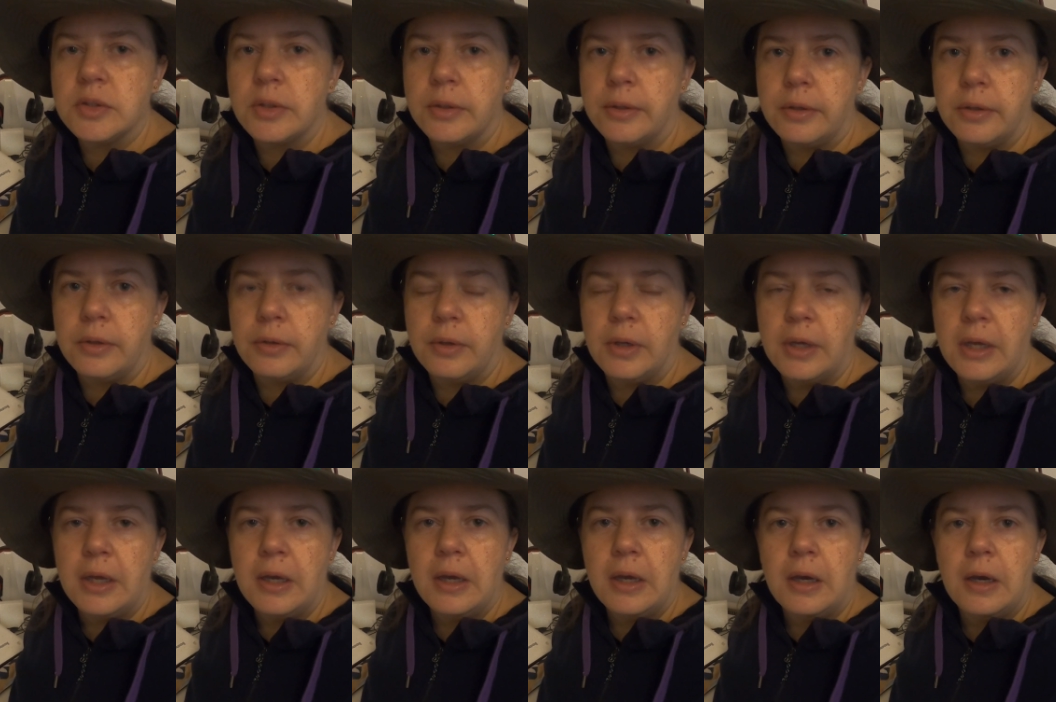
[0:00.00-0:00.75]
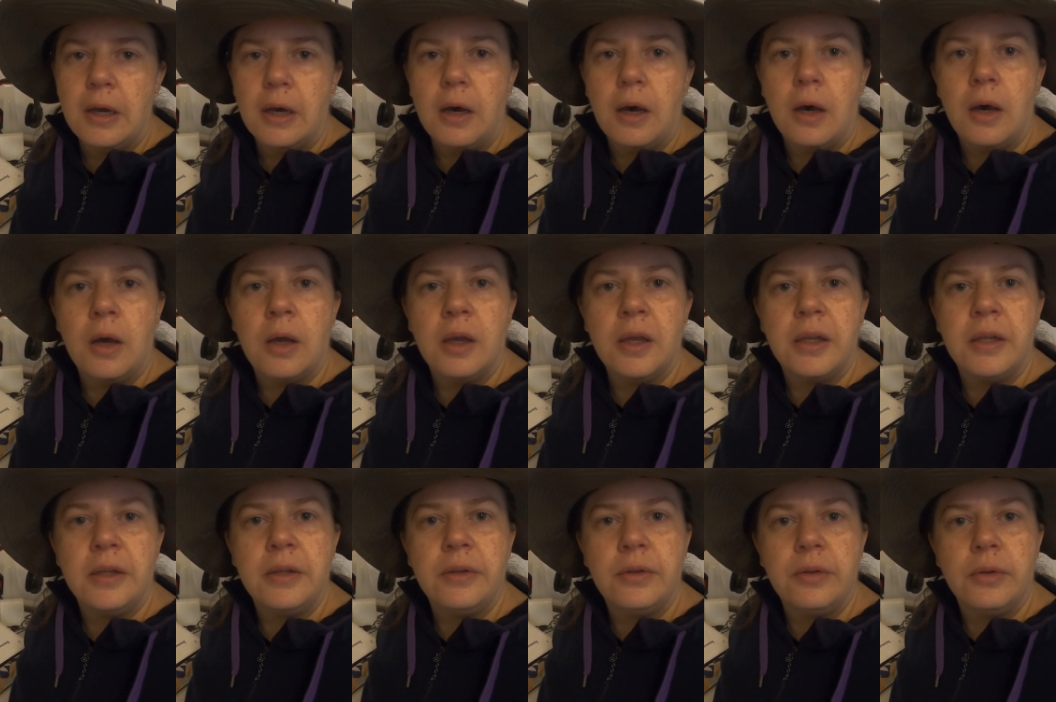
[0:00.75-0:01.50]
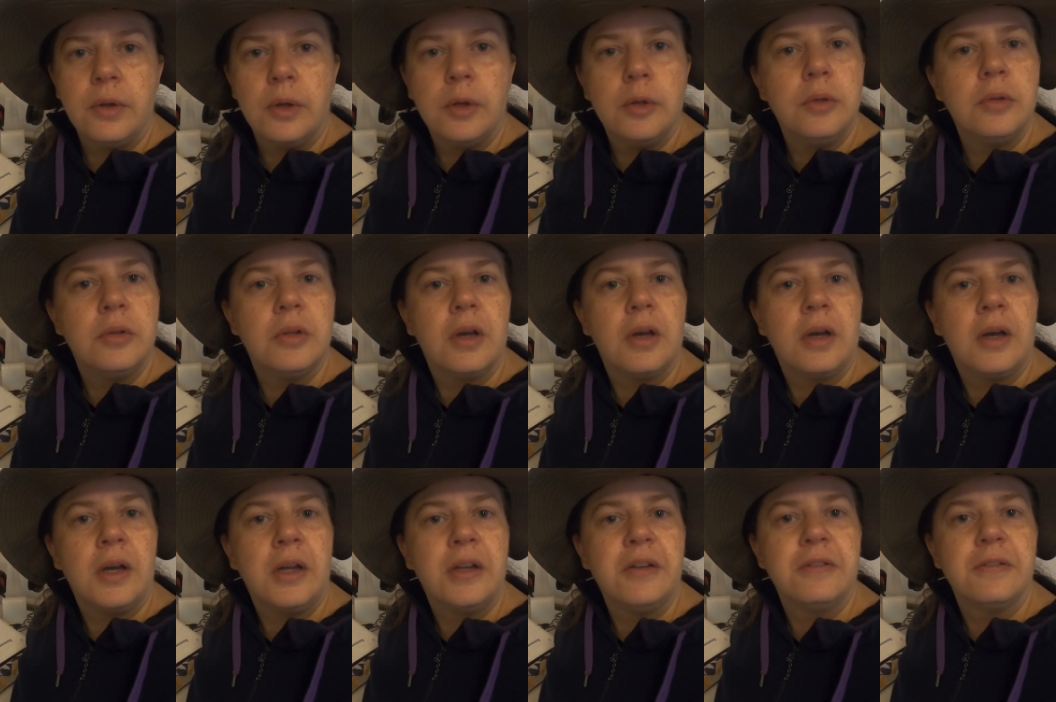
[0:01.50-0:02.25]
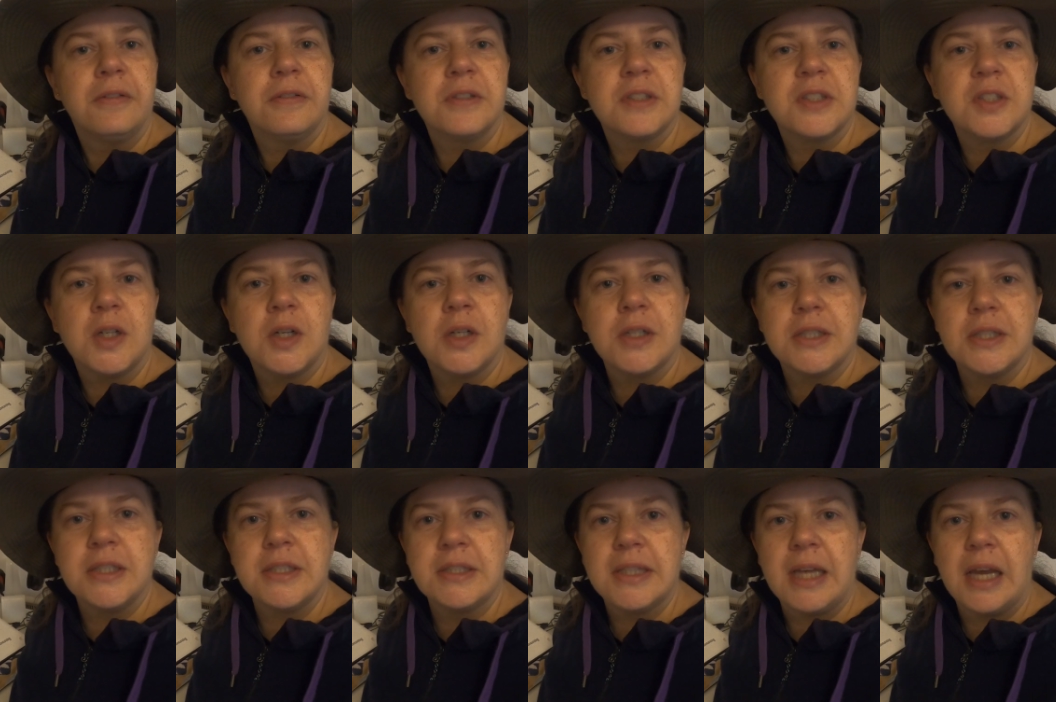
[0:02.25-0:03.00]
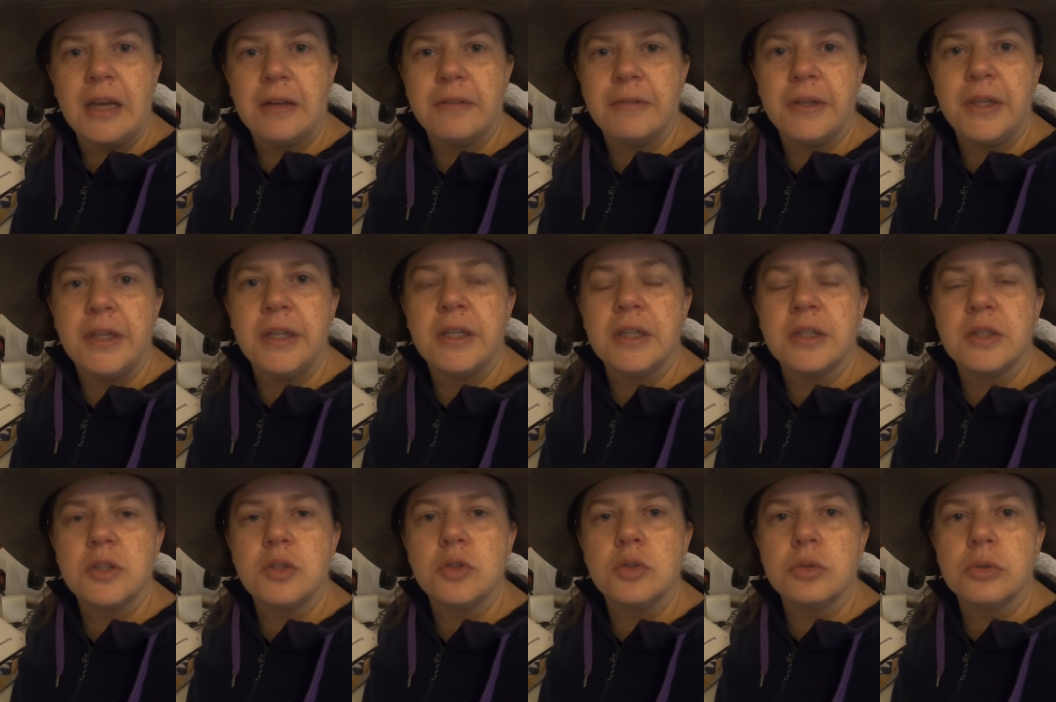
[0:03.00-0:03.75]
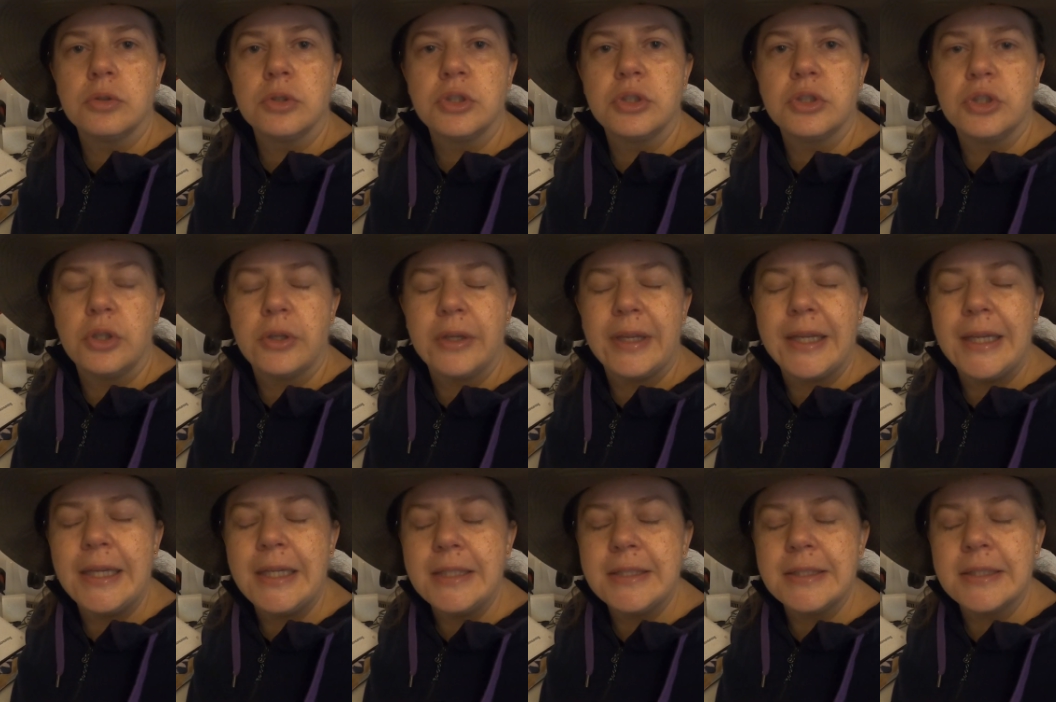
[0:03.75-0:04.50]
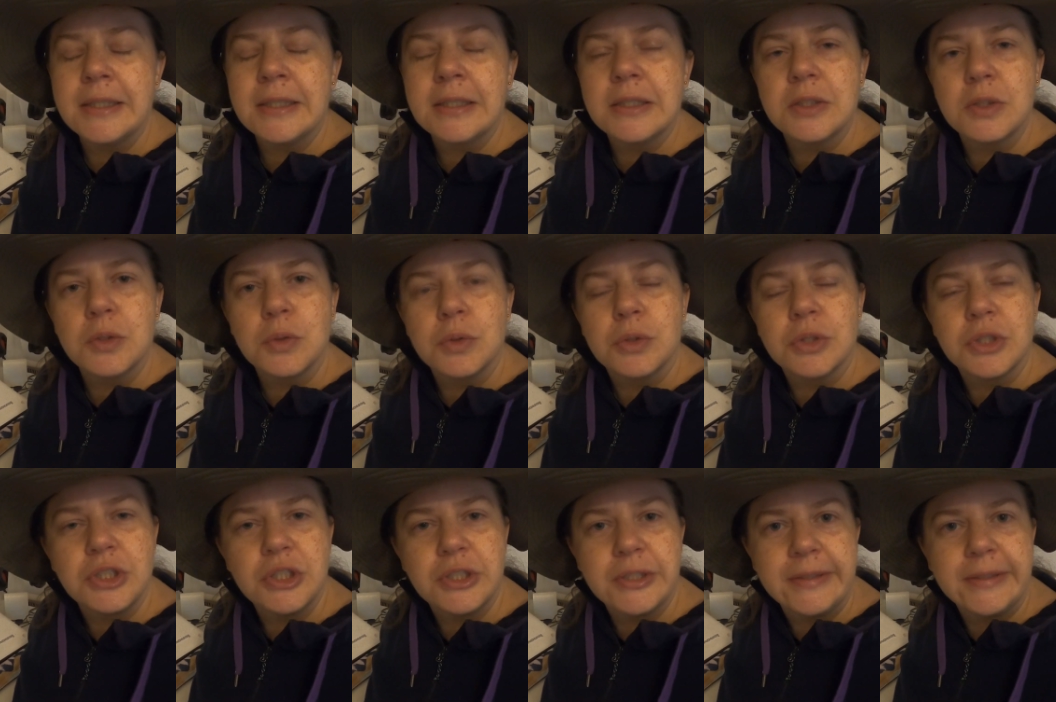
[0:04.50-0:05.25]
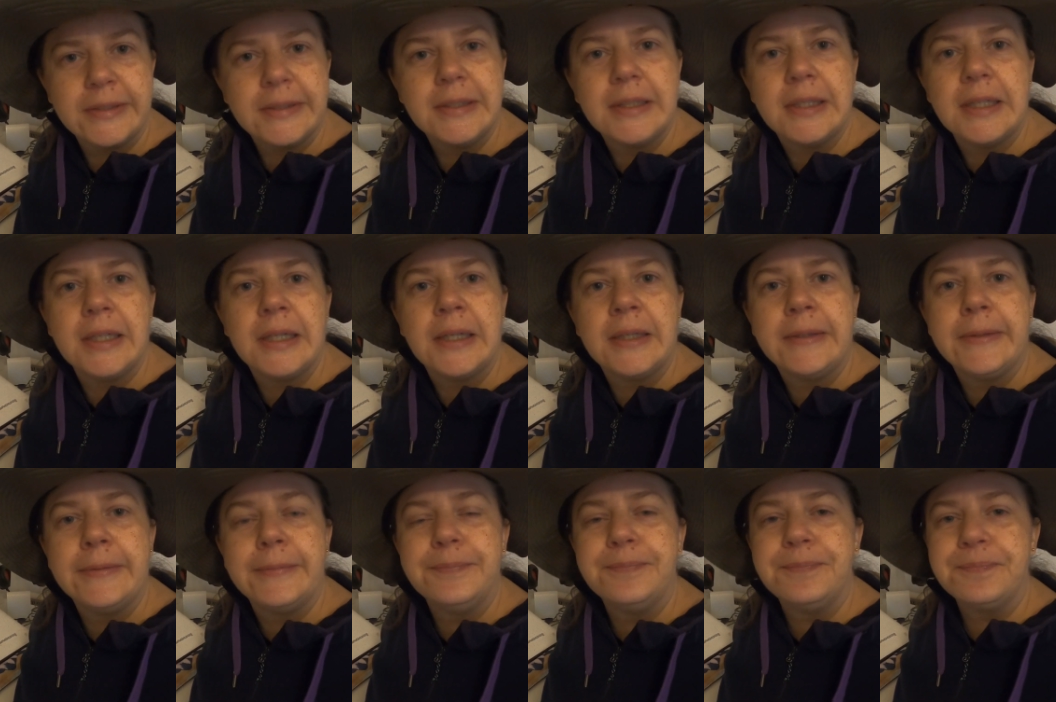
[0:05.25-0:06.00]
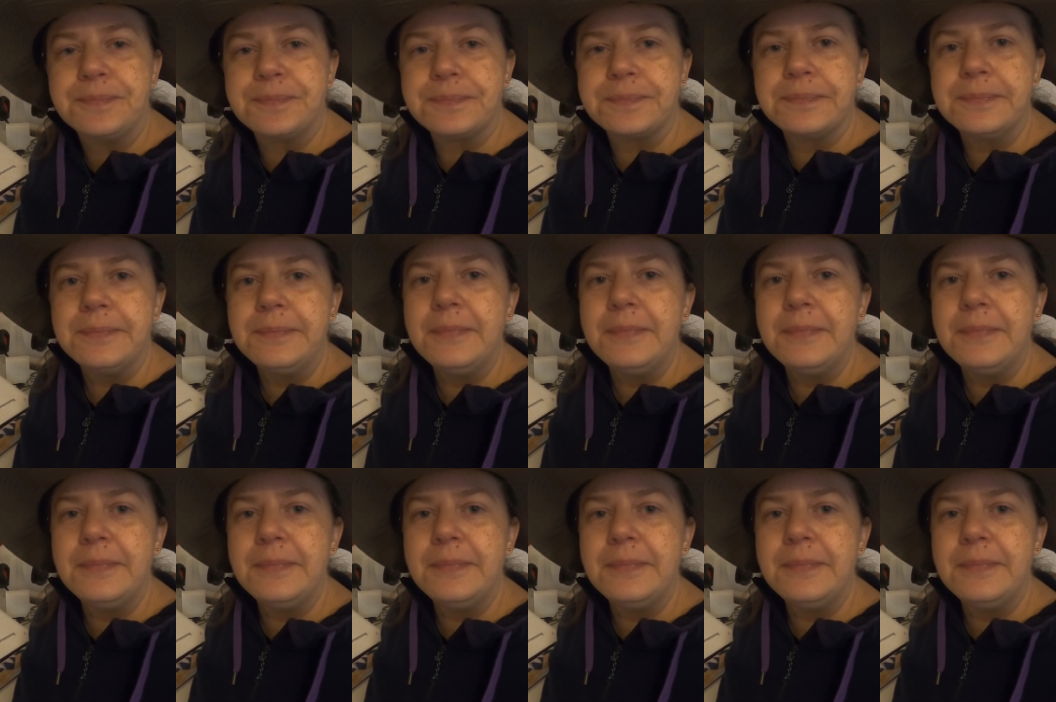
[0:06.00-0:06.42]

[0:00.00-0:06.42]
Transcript: So, I know that I've started to have heat exhaust heat exhaustion um,